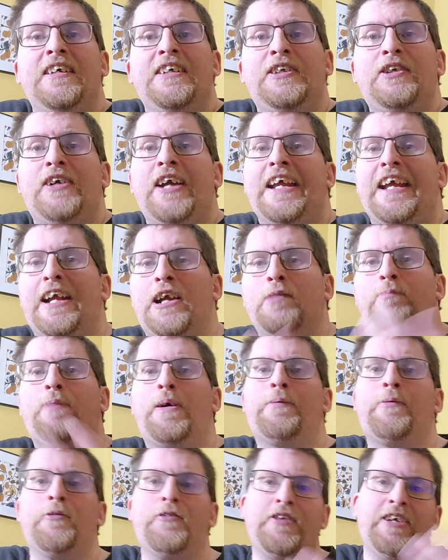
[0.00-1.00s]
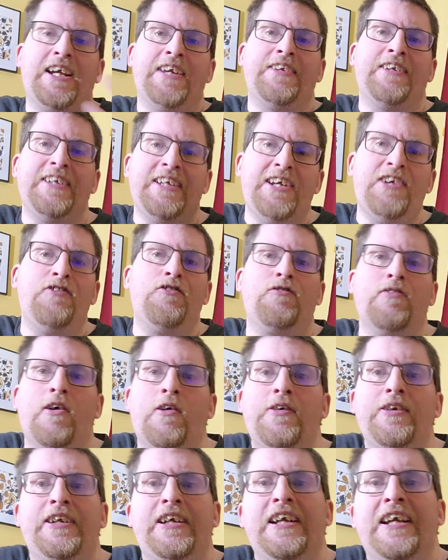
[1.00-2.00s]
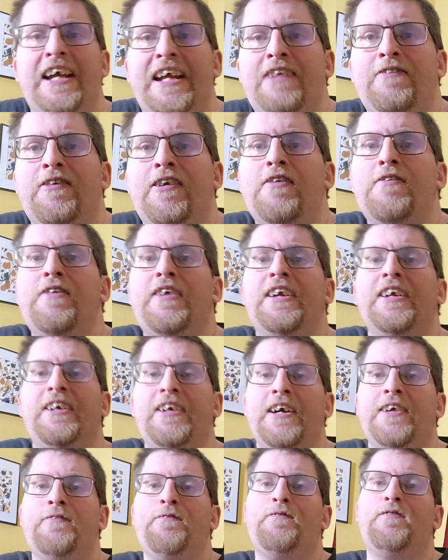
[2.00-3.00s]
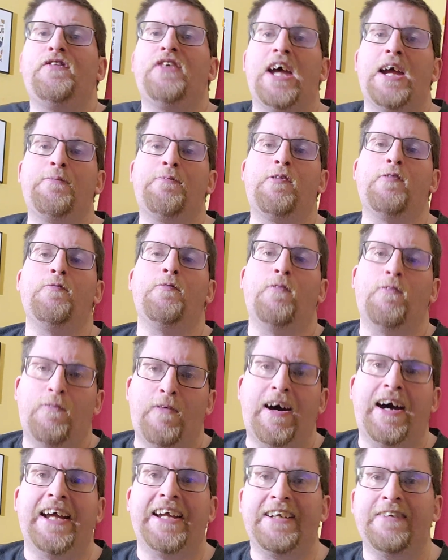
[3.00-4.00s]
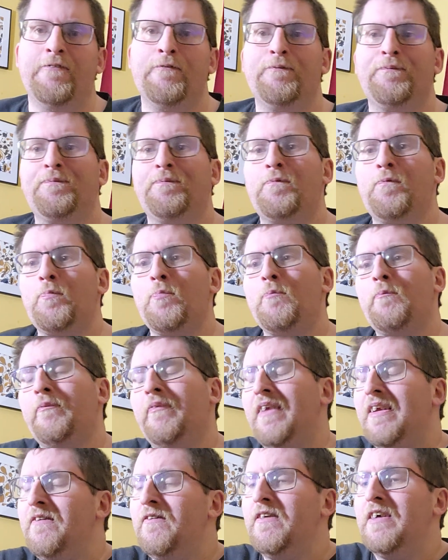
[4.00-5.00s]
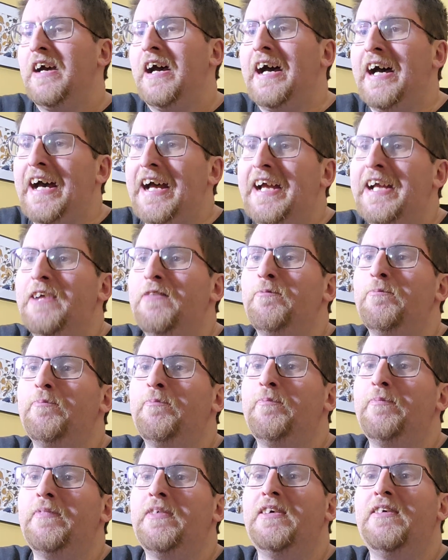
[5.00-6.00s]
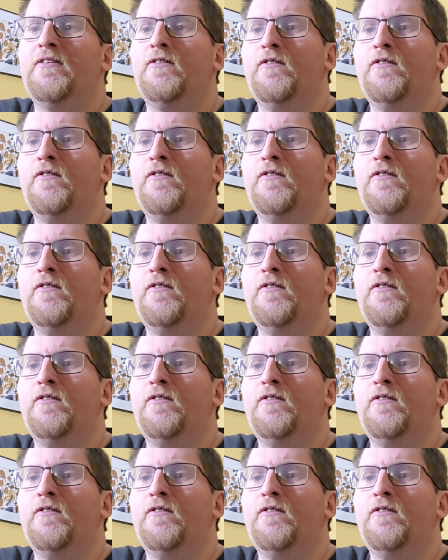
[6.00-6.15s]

you get air bubbles, you get the yeast growing, you can get a very, very good type of wine. I'm